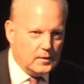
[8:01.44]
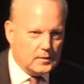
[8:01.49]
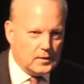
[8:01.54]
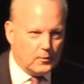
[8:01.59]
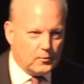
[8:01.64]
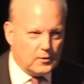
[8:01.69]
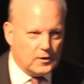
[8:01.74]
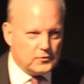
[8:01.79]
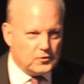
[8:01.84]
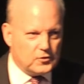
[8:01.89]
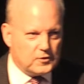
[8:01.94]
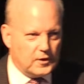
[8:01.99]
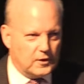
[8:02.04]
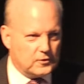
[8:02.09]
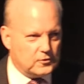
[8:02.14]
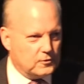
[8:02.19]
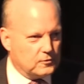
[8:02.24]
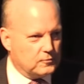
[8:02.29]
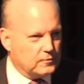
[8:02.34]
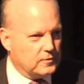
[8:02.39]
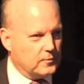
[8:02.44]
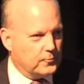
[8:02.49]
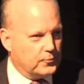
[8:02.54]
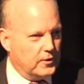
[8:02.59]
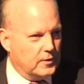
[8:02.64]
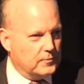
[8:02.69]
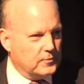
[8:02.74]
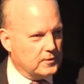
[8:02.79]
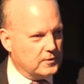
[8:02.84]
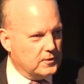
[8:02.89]
Now, when I discussed this with the
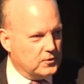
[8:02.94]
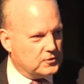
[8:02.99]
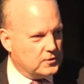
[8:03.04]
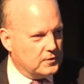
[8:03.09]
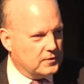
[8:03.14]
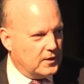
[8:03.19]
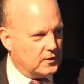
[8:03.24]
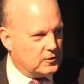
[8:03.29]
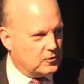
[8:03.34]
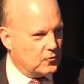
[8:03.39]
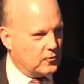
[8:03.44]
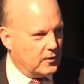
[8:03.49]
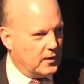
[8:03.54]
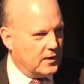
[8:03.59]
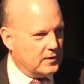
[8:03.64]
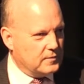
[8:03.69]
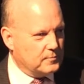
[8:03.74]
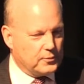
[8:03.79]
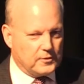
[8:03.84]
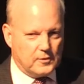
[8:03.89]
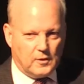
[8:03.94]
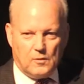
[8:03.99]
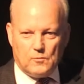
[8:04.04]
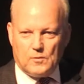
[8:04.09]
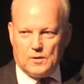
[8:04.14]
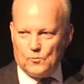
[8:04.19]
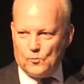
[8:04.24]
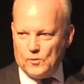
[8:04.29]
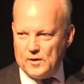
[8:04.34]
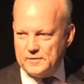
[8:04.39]
Premier, he said, that's great, but I
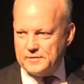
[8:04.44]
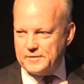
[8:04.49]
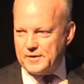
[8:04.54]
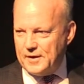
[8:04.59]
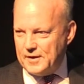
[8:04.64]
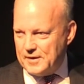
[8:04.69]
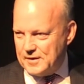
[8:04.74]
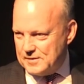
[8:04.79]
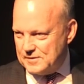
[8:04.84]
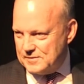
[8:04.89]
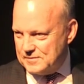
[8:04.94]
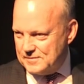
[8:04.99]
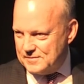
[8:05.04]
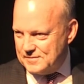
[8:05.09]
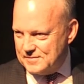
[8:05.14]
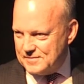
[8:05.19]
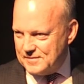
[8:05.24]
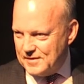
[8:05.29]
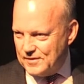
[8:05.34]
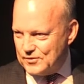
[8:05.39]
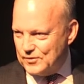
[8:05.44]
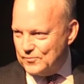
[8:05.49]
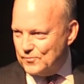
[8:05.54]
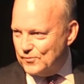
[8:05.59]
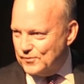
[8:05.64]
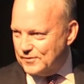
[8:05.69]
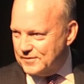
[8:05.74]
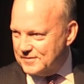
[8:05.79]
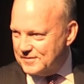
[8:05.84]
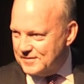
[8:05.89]
want 1 day, as he
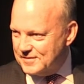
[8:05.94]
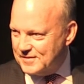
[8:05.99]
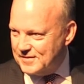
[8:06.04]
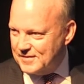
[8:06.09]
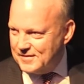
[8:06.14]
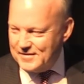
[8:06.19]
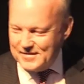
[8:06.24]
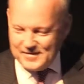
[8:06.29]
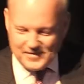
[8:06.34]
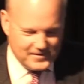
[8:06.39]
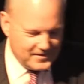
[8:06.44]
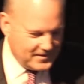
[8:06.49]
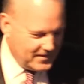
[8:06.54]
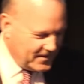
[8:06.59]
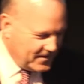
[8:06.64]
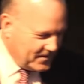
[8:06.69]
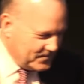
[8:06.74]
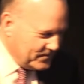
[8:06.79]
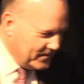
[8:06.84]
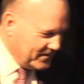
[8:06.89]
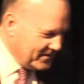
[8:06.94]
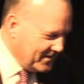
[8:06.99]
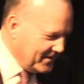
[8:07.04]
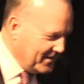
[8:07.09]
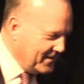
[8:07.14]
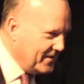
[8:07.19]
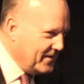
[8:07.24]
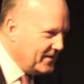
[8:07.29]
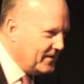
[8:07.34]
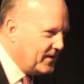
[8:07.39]
would.
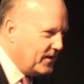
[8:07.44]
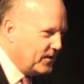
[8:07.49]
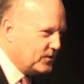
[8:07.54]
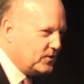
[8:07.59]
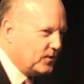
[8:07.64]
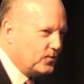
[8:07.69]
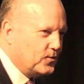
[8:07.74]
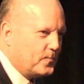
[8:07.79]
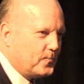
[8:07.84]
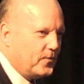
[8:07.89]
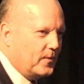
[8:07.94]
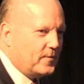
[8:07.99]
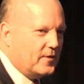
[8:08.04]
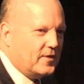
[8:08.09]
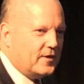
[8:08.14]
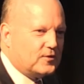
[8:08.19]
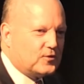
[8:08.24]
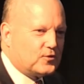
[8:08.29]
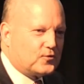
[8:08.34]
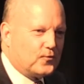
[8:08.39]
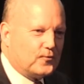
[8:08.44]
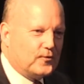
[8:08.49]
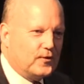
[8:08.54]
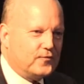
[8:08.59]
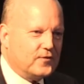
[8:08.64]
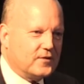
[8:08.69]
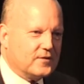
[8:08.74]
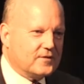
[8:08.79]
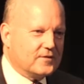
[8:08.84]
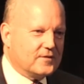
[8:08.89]
I said, look, Premier, that's
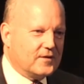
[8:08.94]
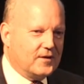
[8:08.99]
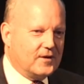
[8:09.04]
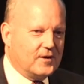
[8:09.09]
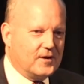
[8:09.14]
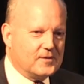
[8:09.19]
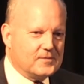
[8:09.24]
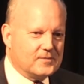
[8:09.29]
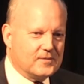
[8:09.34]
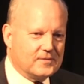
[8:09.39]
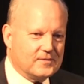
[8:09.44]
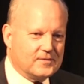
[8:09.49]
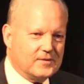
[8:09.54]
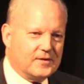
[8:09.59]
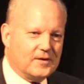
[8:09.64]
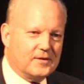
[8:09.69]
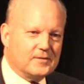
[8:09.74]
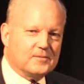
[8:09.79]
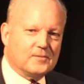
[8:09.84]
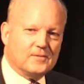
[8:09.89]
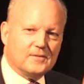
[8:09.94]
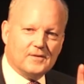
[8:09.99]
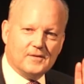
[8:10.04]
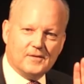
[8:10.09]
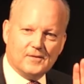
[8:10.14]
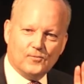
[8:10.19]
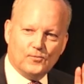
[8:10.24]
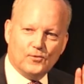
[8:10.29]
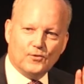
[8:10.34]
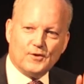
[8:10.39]
terrific.
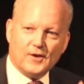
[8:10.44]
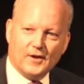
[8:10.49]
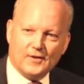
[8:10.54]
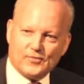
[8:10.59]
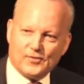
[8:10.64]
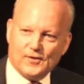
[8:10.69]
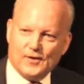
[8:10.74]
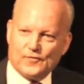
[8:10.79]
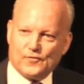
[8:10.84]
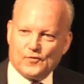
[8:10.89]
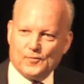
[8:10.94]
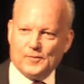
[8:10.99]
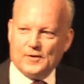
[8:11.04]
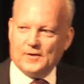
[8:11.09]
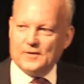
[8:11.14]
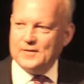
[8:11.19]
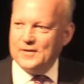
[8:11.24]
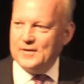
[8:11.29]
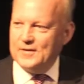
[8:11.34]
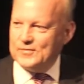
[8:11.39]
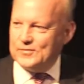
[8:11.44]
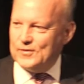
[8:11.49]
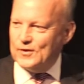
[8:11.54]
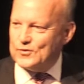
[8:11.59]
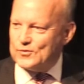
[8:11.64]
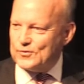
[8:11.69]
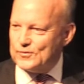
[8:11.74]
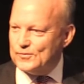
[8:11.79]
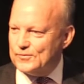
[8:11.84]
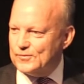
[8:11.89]
We'll get there from a
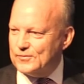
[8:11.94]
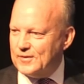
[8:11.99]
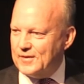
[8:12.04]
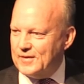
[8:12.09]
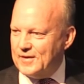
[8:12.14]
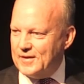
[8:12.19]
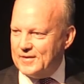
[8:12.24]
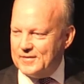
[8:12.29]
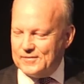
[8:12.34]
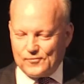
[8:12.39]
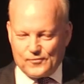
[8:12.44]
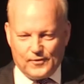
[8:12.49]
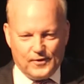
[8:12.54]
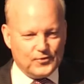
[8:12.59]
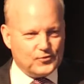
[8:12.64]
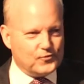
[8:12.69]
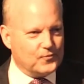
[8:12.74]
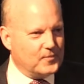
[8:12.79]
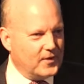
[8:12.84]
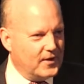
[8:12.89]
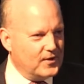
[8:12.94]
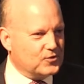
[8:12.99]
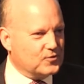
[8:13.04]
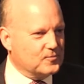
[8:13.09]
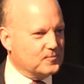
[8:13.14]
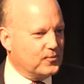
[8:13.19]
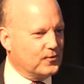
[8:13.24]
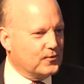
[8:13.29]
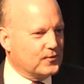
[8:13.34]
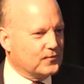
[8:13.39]
digital and
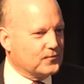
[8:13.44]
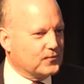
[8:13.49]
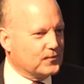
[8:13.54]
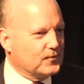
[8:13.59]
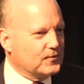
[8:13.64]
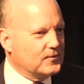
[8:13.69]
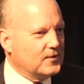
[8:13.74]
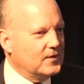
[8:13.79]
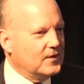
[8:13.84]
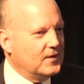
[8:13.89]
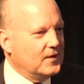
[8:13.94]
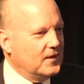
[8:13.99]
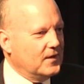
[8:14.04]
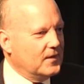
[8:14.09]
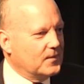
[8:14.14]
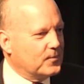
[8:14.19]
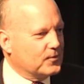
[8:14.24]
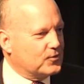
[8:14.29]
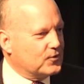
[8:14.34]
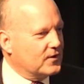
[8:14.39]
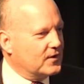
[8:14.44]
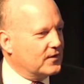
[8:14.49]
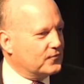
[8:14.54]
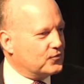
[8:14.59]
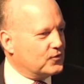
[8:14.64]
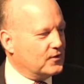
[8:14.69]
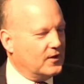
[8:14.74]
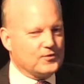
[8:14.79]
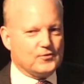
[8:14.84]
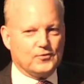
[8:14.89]
transformation point of view, but you're going to have
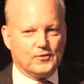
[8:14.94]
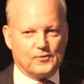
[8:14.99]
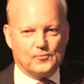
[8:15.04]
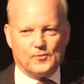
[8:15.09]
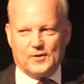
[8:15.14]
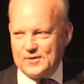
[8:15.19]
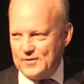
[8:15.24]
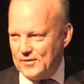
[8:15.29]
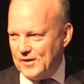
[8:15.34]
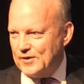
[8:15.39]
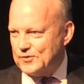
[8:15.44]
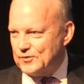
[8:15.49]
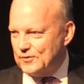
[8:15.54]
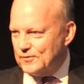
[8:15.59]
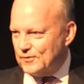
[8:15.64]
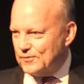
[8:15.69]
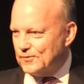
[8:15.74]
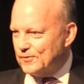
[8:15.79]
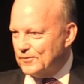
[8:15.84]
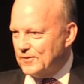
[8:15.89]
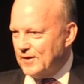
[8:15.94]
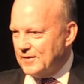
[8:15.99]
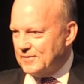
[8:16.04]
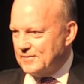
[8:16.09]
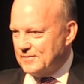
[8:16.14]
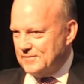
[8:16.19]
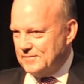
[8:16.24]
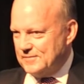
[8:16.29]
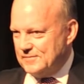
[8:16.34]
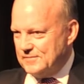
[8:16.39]
to change a lot of regulation to do
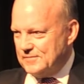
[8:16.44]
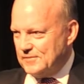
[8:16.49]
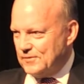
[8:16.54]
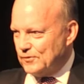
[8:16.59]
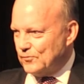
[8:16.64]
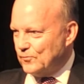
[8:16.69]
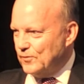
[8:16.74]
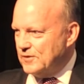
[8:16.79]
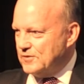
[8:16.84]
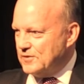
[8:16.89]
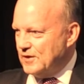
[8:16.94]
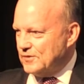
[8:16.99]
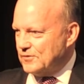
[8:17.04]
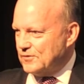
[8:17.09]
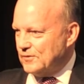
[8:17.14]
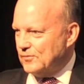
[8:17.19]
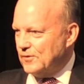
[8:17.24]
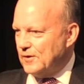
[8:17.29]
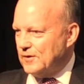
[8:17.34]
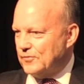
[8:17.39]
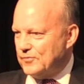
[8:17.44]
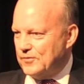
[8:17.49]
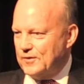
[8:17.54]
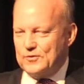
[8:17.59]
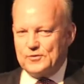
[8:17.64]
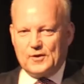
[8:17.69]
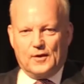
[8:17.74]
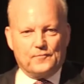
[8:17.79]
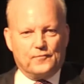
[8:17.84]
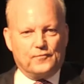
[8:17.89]
that, because we test a lot of
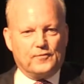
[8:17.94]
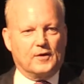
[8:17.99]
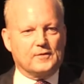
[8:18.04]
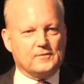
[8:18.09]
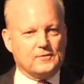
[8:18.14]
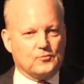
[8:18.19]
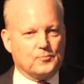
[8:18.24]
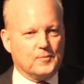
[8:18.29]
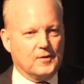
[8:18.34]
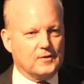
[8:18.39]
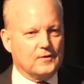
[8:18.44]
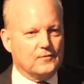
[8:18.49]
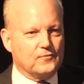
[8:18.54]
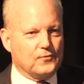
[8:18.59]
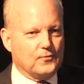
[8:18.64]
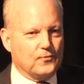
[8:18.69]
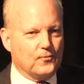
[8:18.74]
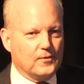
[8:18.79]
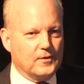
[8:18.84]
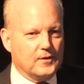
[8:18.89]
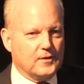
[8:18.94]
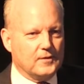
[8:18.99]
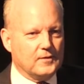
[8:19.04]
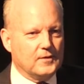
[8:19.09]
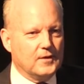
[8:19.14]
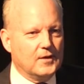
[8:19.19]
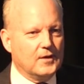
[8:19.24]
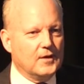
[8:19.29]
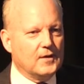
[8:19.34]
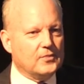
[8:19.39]
things up front, as many of you are aware,
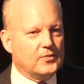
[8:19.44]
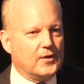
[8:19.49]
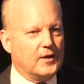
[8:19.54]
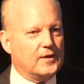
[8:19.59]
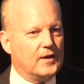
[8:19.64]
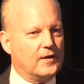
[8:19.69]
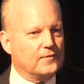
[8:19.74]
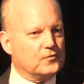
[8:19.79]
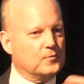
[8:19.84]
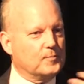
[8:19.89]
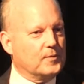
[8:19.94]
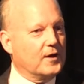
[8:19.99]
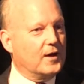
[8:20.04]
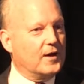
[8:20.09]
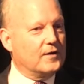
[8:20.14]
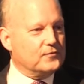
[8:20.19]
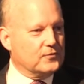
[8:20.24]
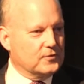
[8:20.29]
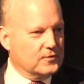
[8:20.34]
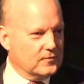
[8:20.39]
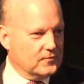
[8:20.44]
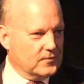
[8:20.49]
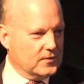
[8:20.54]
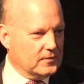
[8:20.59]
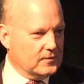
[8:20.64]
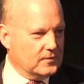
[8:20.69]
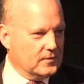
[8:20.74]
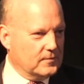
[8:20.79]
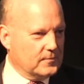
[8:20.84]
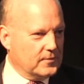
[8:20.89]
that have to be after the event.
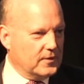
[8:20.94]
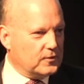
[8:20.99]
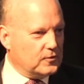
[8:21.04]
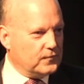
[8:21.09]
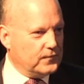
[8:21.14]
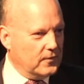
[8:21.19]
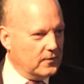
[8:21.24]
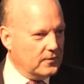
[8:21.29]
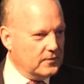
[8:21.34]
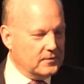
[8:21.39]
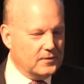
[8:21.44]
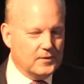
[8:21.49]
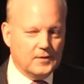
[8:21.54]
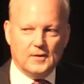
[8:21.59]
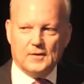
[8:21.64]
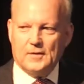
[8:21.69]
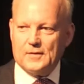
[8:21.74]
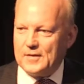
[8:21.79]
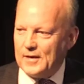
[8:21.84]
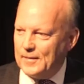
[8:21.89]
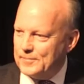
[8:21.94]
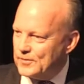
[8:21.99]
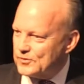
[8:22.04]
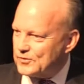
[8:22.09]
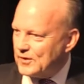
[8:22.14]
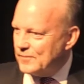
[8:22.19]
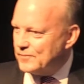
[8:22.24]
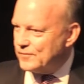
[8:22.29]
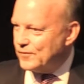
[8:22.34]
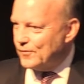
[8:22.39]
But that's fine. Cabinet's
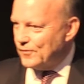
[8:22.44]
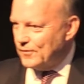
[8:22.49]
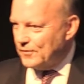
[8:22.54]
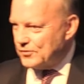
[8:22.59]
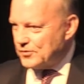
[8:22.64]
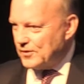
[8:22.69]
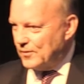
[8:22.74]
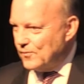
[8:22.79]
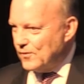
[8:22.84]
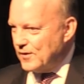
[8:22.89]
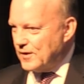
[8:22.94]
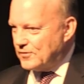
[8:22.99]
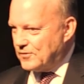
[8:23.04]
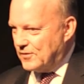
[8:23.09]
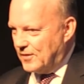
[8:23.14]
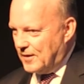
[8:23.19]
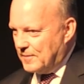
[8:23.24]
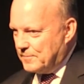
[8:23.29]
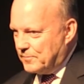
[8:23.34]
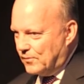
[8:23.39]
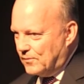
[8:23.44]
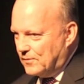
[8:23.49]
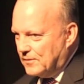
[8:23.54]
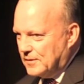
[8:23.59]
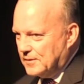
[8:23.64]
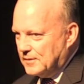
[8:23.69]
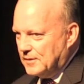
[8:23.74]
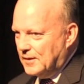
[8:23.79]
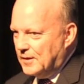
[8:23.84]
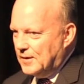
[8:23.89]
up for it, so we'll get to that
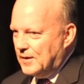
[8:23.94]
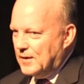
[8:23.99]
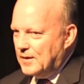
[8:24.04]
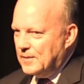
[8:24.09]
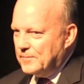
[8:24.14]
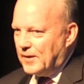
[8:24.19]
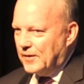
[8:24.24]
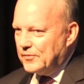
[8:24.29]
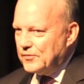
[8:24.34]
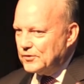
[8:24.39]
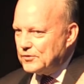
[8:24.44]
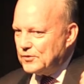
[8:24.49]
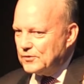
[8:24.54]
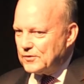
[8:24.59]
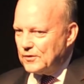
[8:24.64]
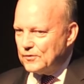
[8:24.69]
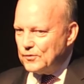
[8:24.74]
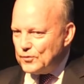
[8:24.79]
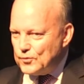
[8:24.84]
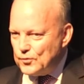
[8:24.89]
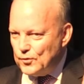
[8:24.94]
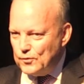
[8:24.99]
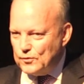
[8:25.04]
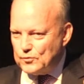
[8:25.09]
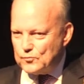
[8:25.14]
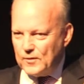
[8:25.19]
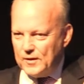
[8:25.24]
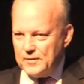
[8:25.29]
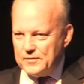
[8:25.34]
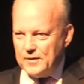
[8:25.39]
point. But this is a
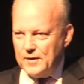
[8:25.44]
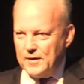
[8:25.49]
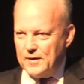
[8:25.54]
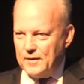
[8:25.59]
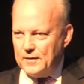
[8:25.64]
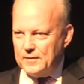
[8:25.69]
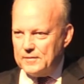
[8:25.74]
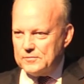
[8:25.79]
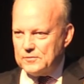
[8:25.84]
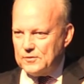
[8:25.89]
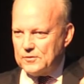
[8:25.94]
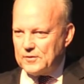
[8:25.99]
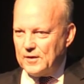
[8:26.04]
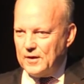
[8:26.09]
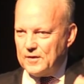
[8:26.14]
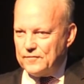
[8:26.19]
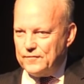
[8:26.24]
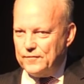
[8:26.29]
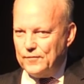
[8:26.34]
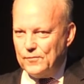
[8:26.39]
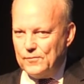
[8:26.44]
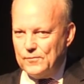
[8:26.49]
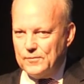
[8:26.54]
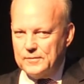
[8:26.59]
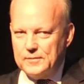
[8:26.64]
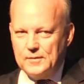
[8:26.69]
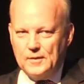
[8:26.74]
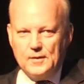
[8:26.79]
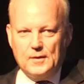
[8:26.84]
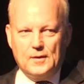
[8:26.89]
huge one now to take
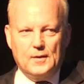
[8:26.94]
forward